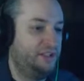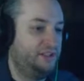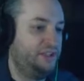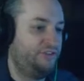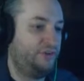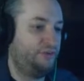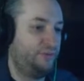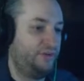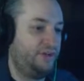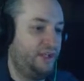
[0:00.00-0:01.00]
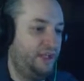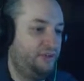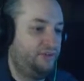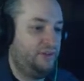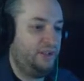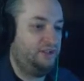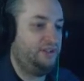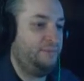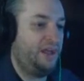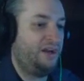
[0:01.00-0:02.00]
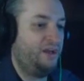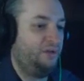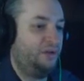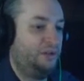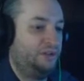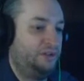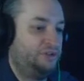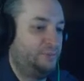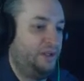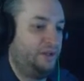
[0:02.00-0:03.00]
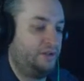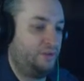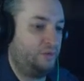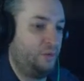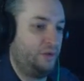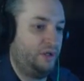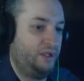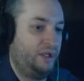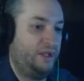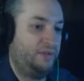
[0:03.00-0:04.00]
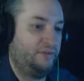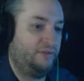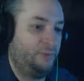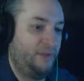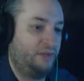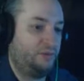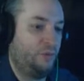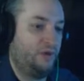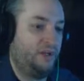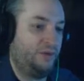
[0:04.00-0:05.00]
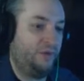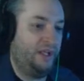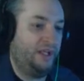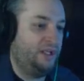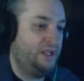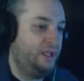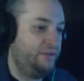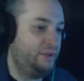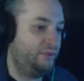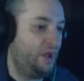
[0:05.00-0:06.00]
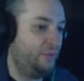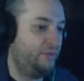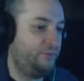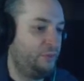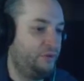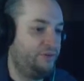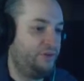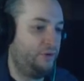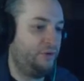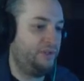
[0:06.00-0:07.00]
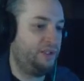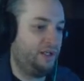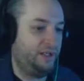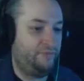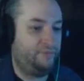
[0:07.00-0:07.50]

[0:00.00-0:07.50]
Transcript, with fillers: Yes, those were the days. Didn't matter how long you spent, quarry, uh, spent quarrying away, there was always more stone to be cut